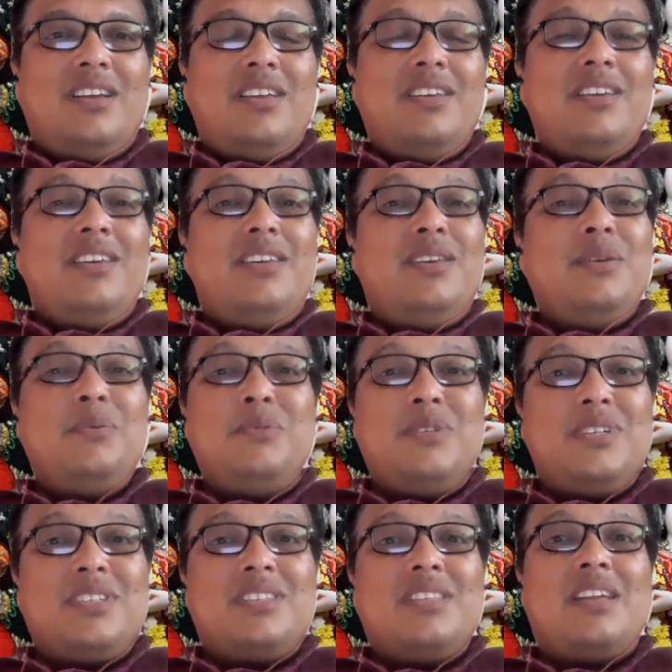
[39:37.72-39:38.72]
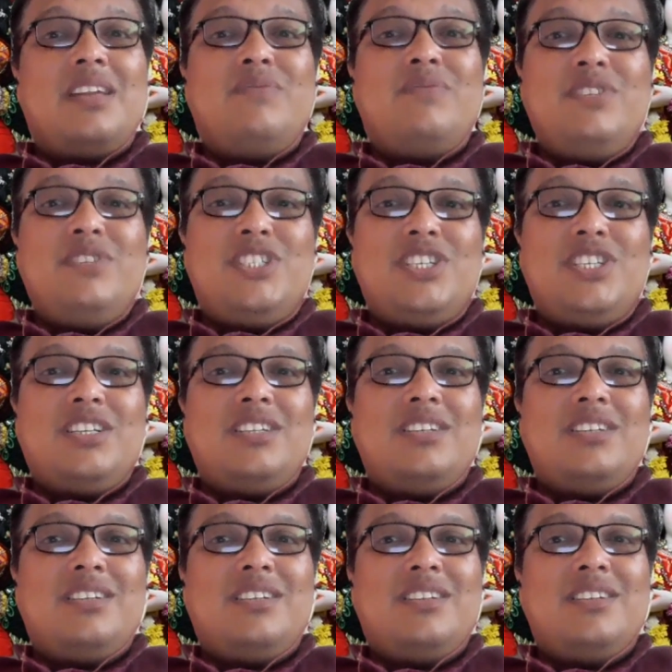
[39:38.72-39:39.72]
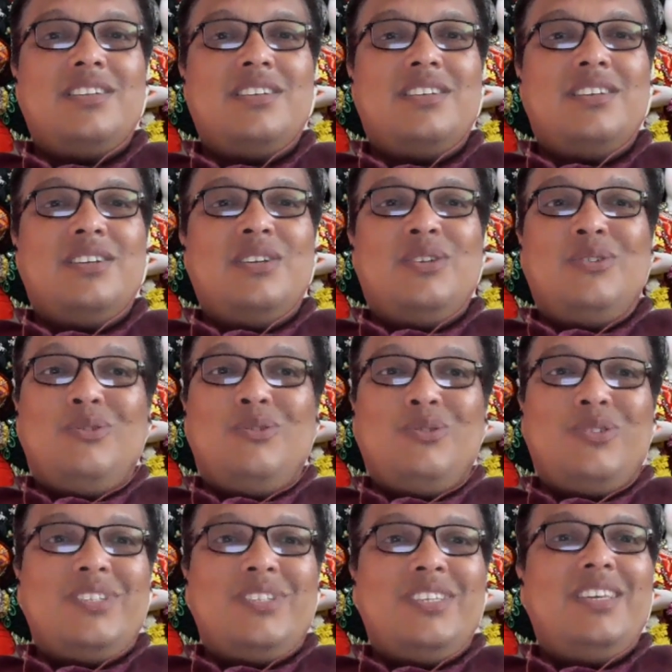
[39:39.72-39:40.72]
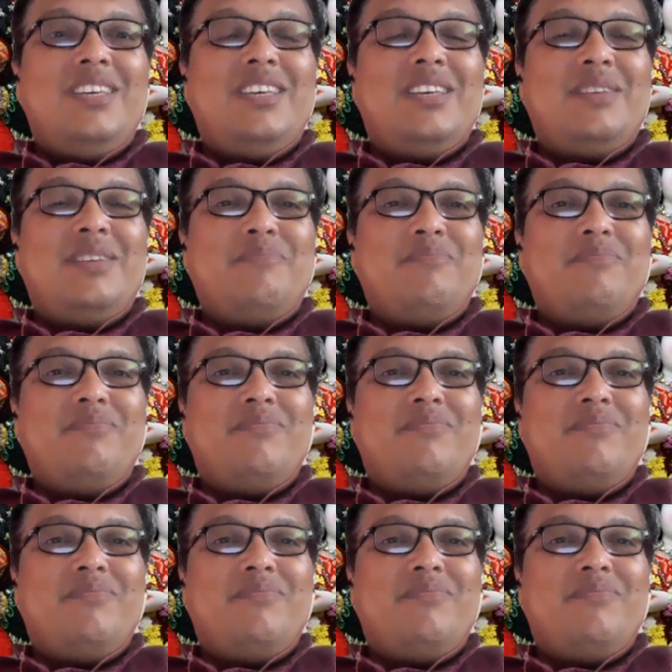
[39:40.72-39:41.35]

He gives us that vision to see Him.